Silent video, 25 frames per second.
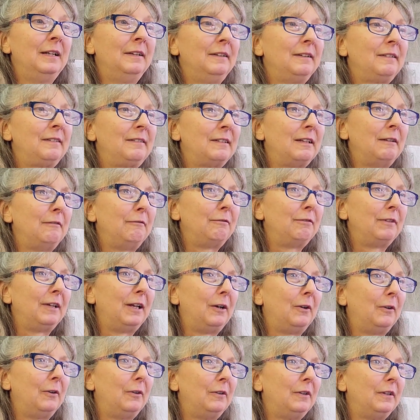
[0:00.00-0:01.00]
This
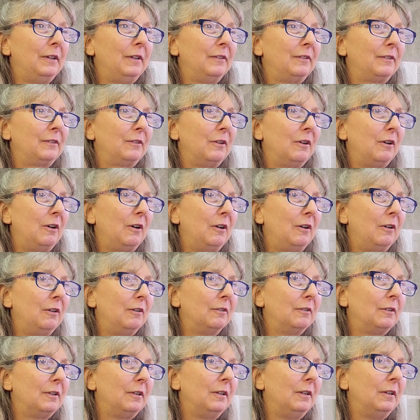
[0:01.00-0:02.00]
sunflower is
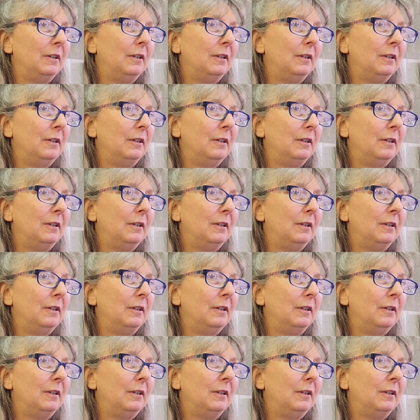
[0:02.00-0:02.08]
called,